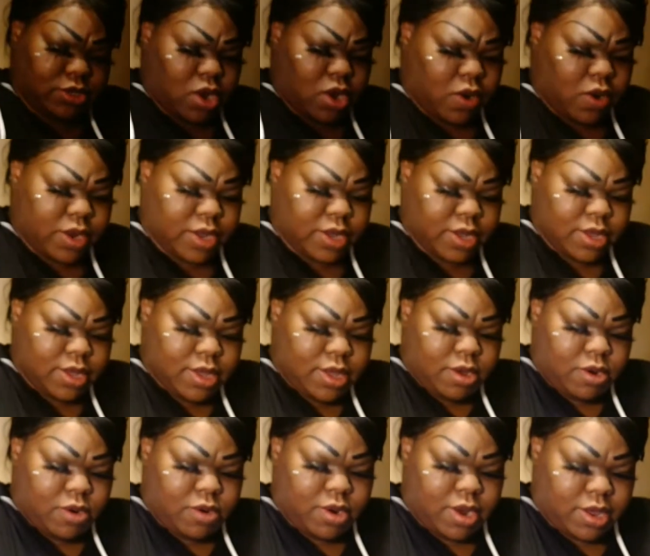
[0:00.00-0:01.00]
sorry.
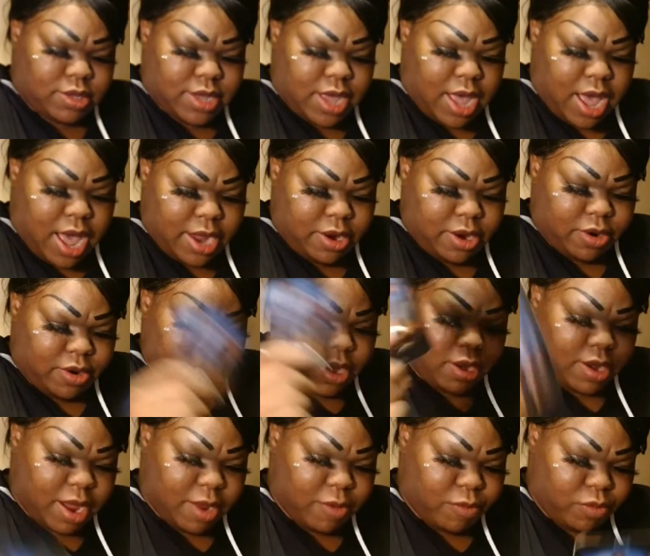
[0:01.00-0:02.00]
Are they tired? Are
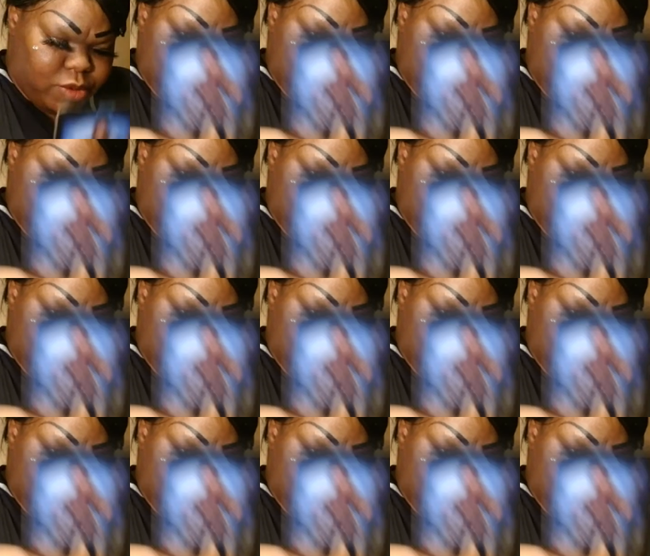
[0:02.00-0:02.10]
they not